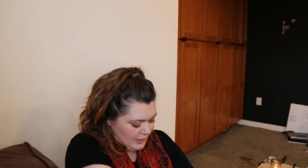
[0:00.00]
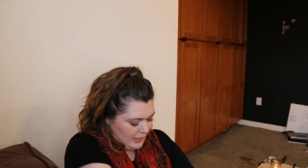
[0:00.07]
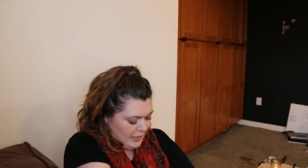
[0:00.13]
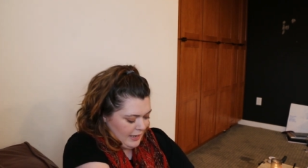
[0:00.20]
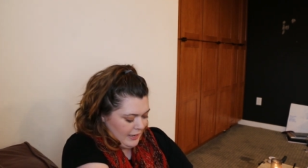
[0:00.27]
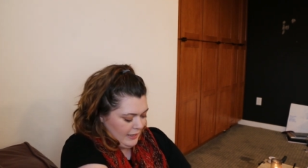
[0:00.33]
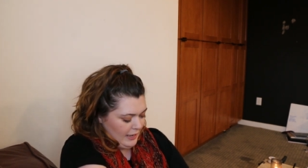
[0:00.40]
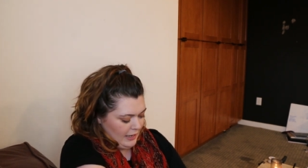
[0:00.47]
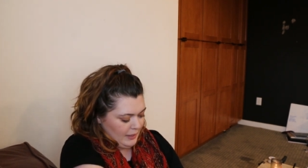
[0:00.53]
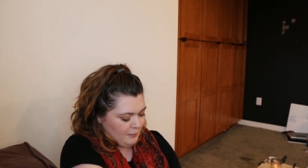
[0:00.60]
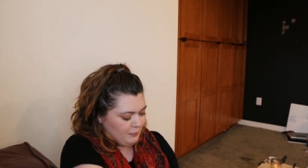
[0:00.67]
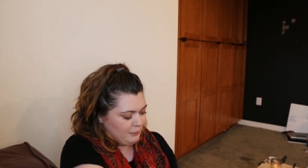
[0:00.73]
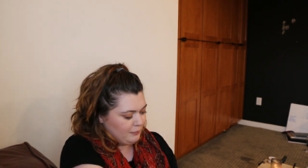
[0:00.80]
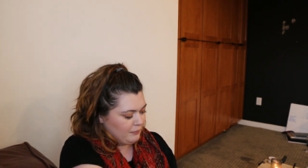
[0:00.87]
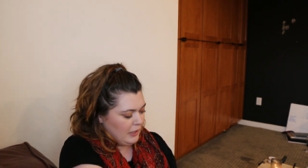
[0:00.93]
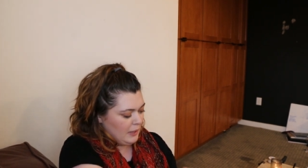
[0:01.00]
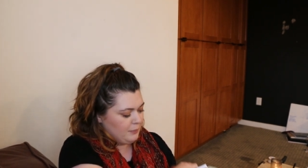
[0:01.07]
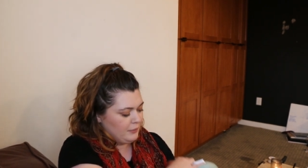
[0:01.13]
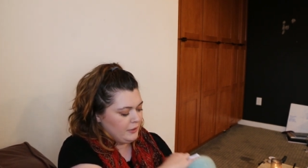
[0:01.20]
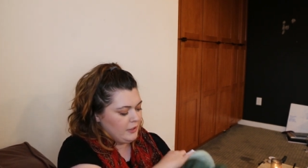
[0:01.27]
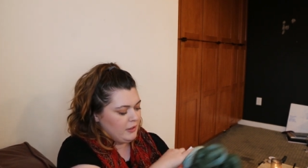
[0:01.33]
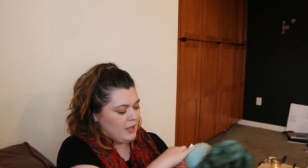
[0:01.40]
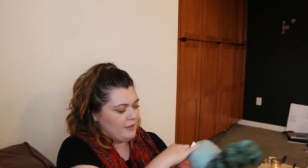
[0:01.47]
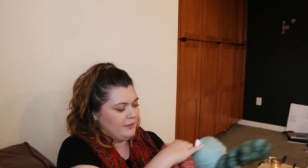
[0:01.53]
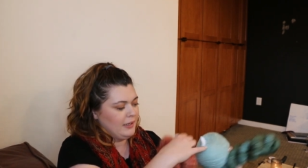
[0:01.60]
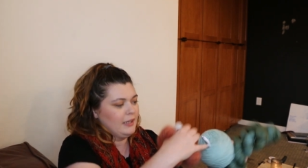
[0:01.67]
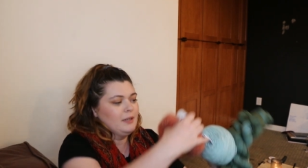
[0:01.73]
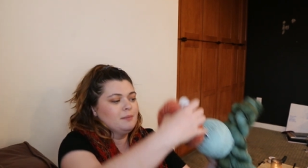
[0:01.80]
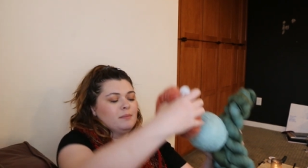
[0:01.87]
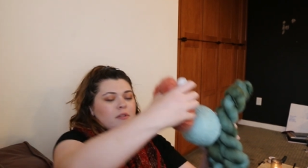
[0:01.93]
And I'm really loving
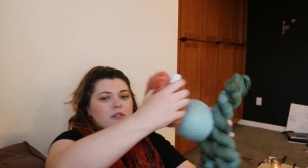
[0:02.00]
it.